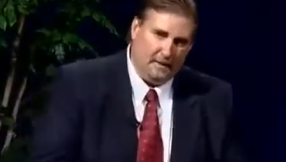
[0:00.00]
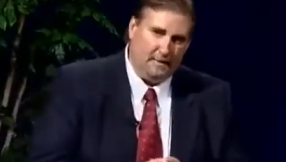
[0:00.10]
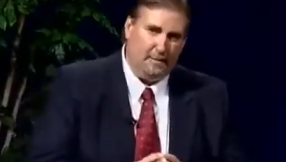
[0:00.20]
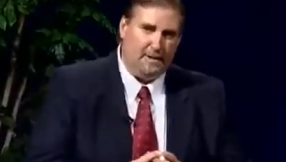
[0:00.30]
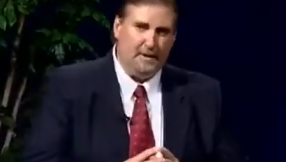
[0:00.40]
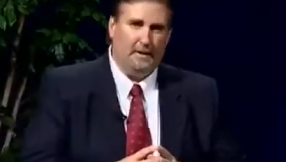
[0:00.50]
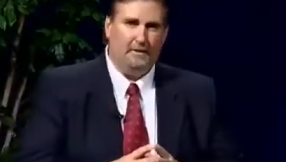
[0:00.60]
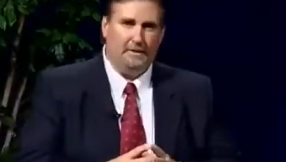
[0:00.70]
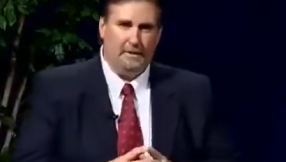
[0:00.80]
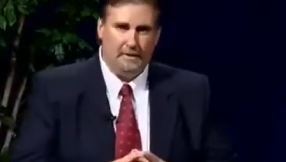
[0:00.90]
the
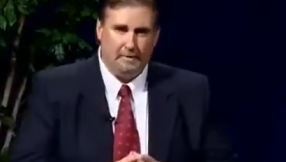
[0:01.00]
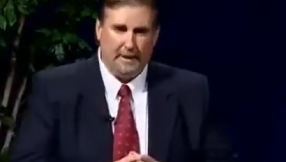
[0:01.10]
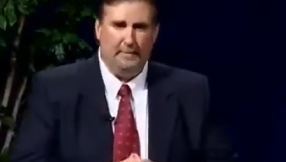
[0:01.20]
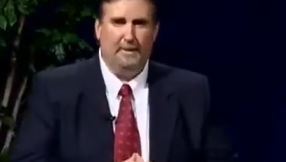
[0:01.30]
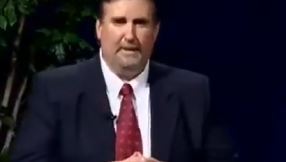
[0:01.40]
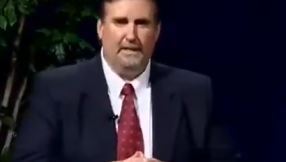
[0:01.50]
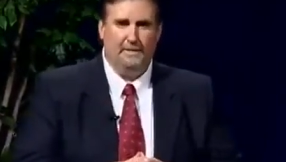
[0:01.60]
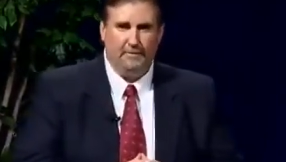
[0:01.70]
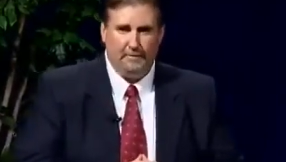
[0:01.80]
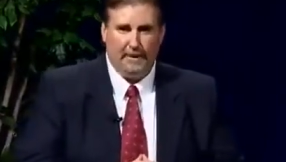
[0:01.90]
results and the
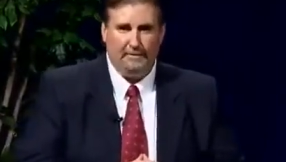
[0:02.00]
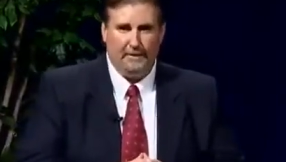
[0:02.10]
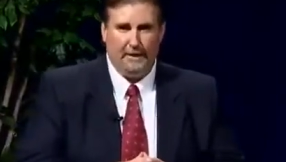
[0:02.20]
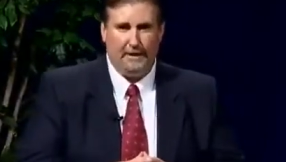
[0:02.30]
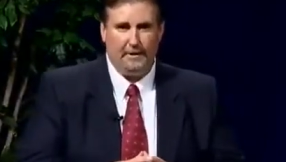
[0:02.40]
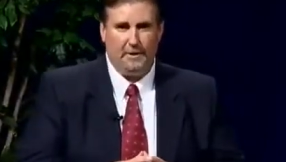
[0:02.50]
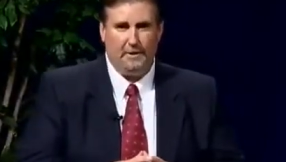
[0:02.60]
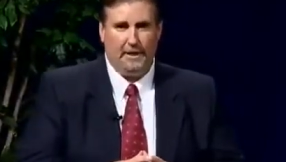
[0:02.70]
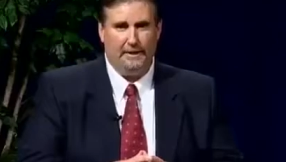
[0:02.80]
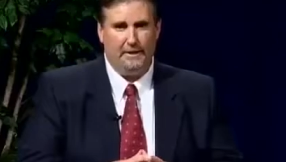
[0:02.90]
recommendation from that financial
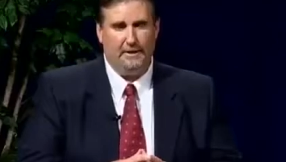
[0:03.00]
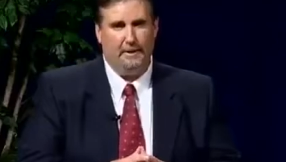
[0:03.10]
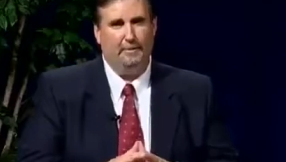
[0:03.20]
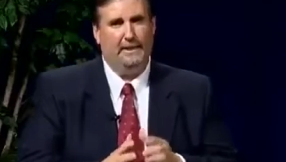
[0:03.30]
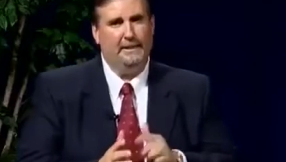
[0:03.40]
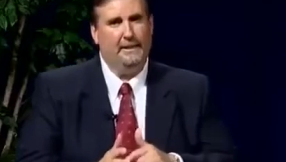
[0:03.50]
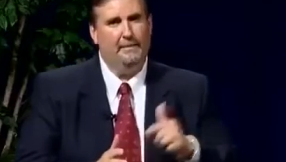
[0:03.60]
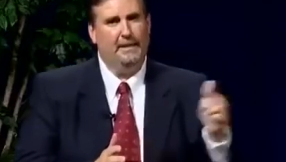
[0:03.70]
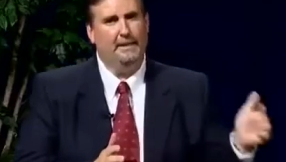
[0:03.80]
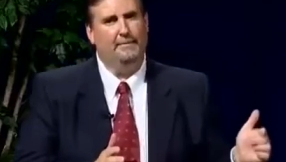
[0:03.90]
strategy, so that by the time
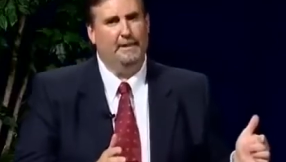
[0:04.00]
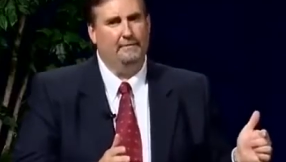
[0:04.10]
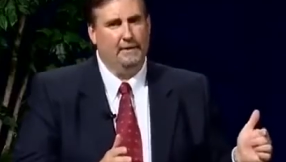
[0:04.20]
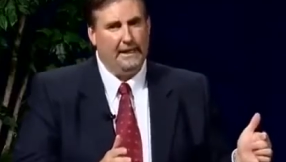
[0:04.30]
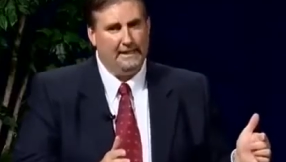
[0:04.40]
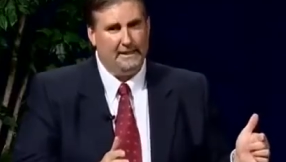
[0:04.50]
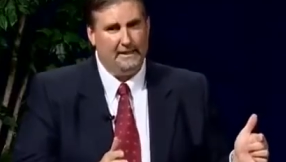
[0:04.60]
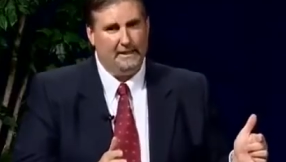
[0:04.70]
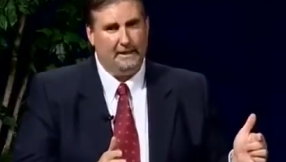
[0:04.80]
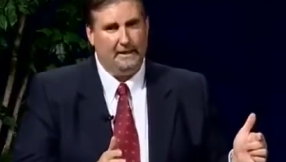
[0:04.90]
they come out of
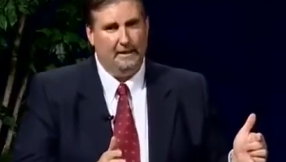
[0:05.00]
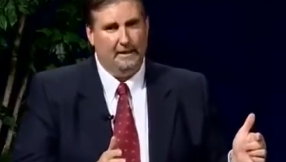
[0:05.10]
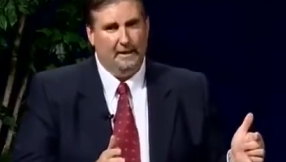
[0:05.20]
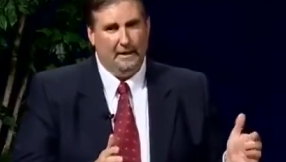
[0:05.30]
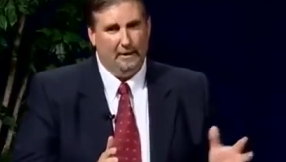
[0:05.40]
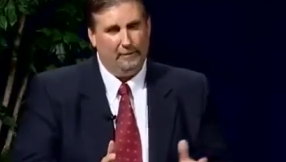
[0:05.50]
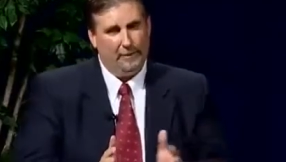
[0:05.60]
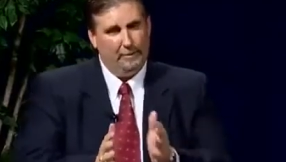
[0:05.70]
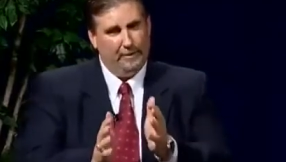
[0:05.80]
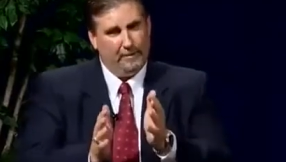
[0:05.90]
licensing,
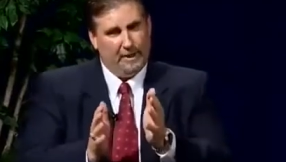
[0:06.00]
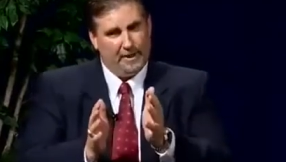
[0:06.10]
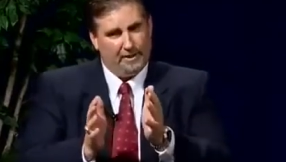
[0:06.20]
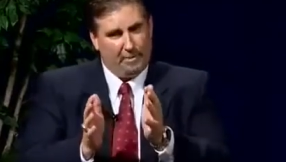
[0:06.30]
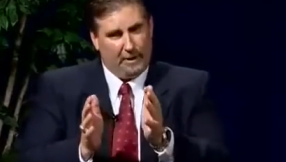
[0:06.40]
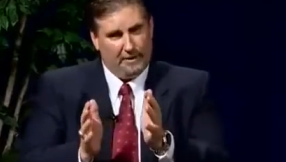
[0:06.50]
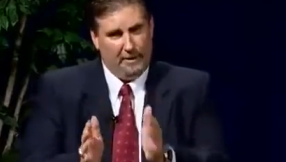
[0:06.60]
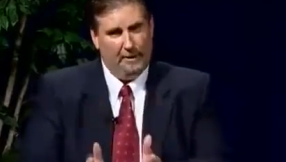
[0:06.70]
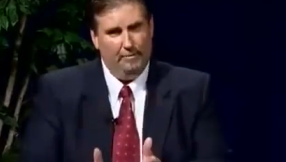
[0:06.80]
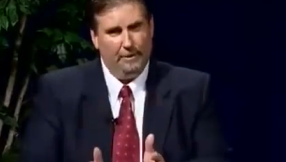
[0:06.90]
hopefully we've got a small
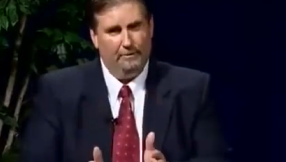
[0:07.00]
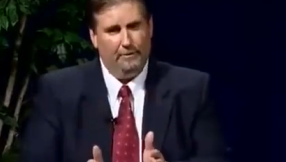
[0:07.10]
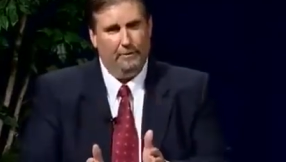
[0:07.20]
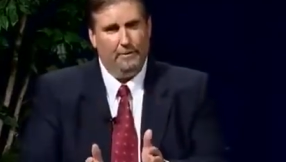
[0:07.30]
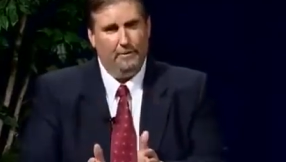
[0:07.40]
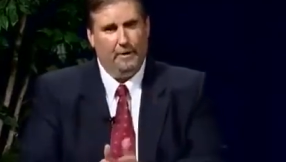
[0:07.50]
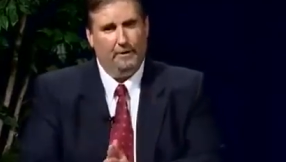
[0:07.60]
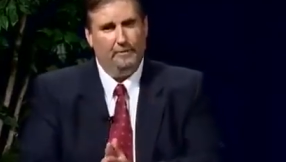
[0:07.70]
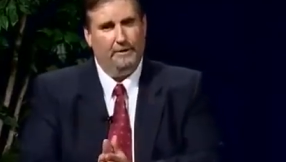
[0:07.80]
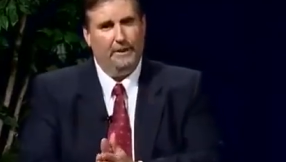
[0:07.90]
team built for them.
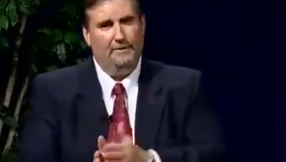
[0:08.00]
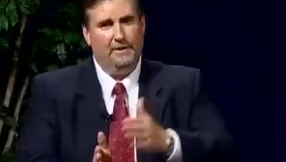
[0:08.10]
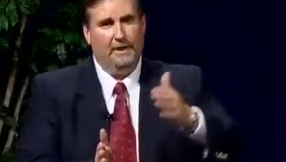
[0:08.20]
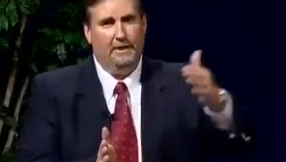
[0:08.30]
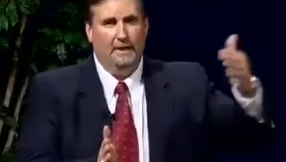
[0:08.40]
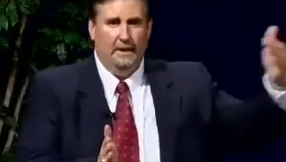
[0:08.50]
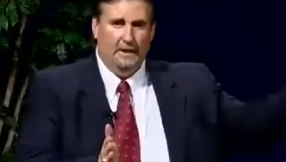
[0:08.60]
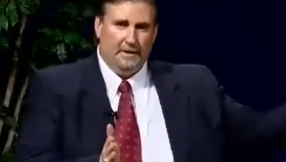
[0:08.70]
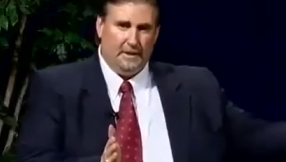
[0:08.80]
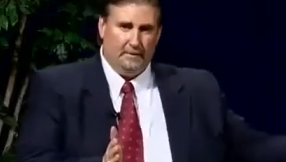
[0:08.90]
Hopefully they've seen
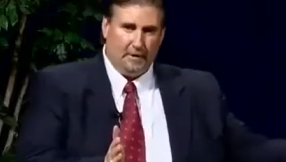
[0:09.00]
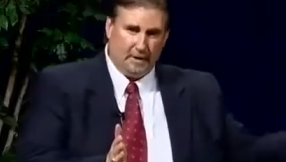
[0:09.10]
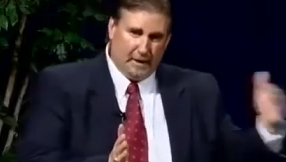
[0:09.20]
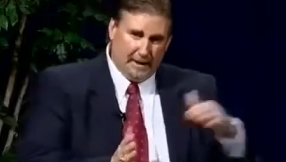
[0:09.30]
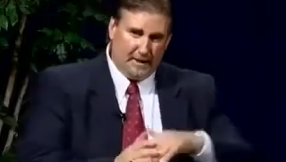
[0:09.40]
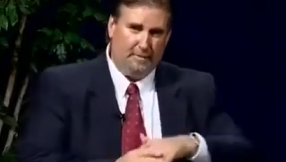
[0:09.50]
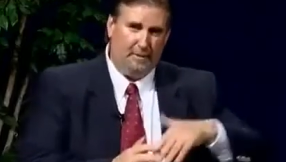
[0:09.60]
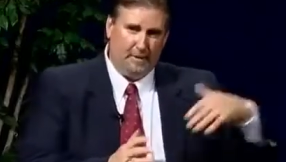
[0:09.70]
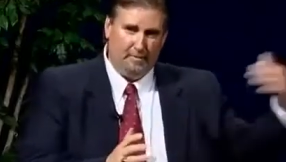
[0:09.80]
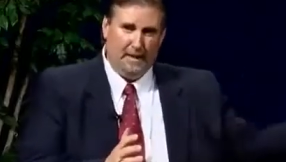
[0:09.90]
several clients
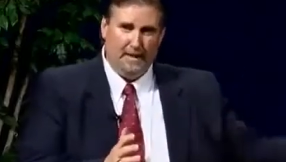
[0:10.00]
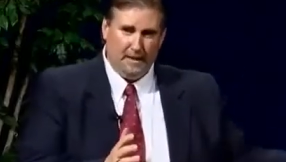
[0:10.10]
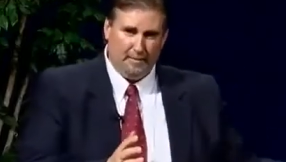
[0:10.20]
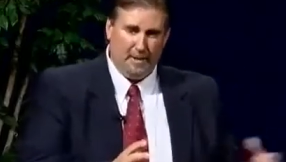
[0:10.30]
made in the